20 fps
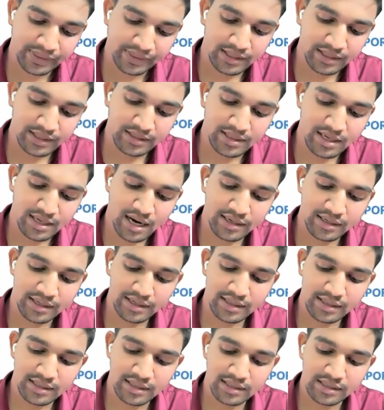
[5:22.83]
in the
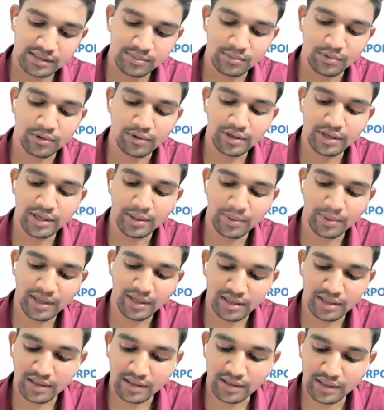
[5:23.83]
articles more
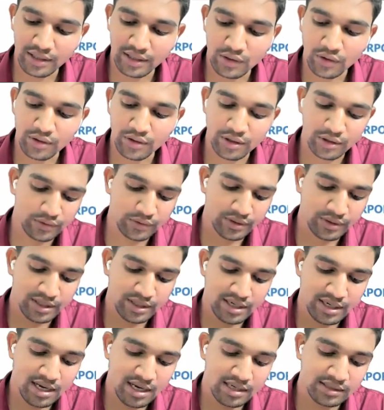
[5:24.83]
difficult in order to
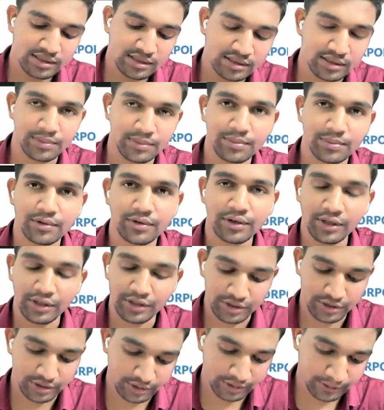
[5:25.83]
enhance the
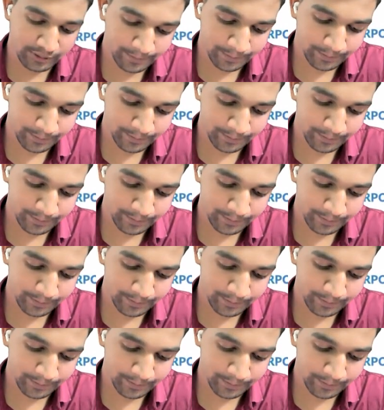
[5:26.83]
protection.